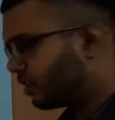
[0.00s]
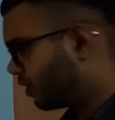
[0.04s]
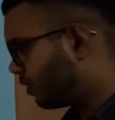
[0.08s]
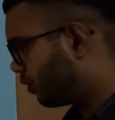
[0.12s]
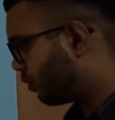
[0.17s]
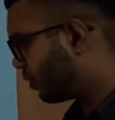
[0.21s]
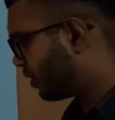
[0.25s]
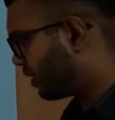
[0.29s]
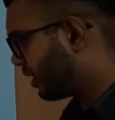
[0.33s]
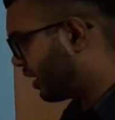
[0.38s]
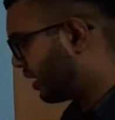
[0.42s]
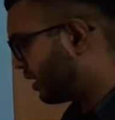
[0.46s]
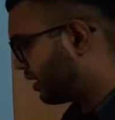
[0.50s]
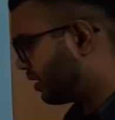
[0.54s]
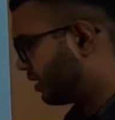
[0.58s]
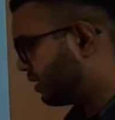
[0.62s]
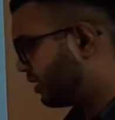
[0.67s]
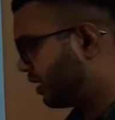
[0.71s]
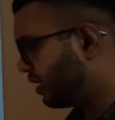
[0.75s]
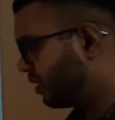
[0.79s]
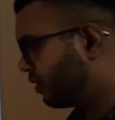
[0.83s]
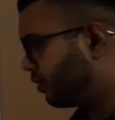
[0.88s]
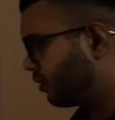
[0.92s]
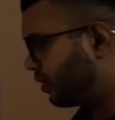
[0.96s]
Newton.
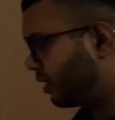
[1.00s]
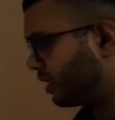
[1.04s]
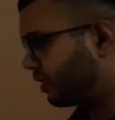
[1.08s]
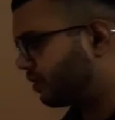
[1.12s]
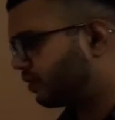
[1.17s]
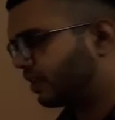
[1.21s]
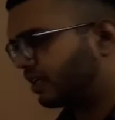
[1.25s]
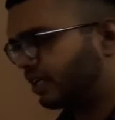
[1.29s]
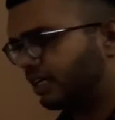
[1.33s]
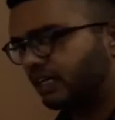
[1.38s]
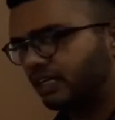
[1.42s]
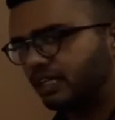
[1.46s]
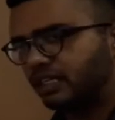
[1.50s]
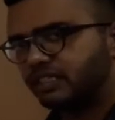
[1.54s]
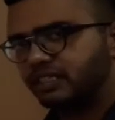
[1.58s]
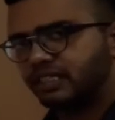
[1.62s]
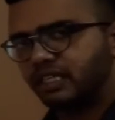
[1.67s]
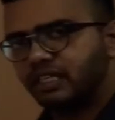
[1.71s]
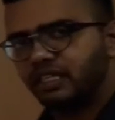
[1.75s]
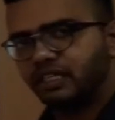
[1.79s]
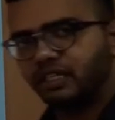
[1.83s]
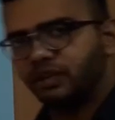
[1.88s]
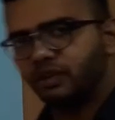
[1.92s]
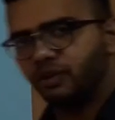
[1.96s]
The unit we get is
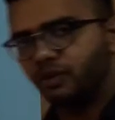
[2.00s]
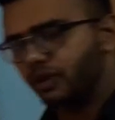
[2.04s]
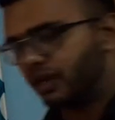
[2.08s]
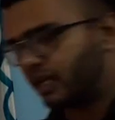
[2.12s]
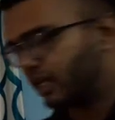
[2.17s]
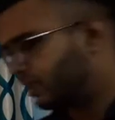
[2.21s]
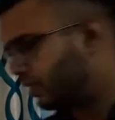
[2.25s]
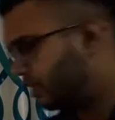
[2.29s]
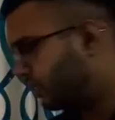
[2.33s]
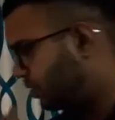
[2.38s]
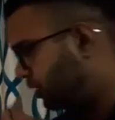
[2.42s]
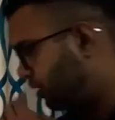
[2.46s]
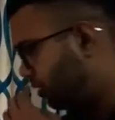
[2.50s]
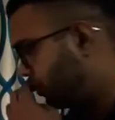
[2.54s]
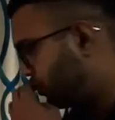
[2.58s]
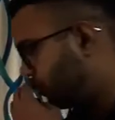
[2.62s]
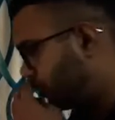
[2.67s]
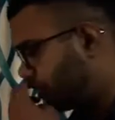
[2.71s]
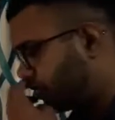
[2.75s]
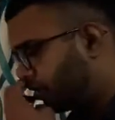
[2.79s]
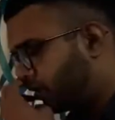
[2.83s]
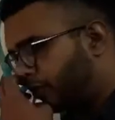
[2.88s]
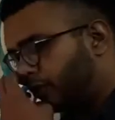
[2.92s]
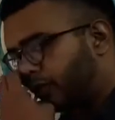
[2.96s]
in
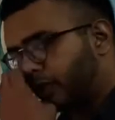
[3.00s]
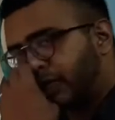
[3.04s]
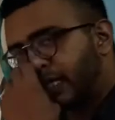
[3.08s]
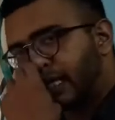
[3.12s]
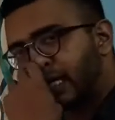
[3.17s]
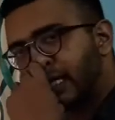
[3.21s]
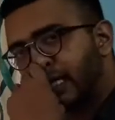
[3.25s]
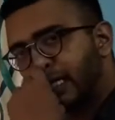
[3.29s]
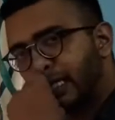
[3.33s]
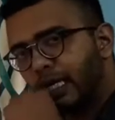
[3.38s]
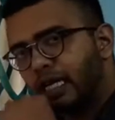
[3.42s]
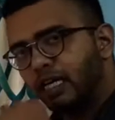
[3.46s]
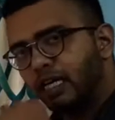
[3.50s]
Newton.